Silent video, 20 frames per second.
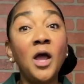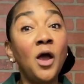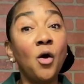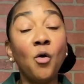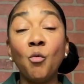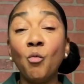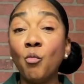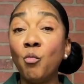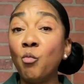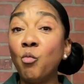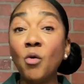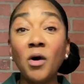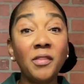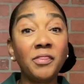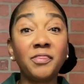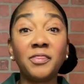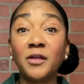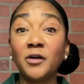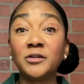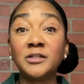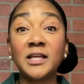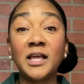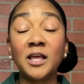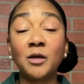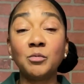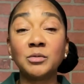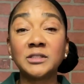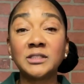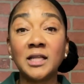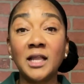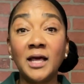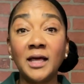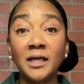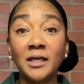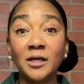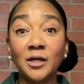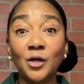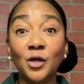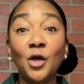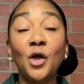what their day was like.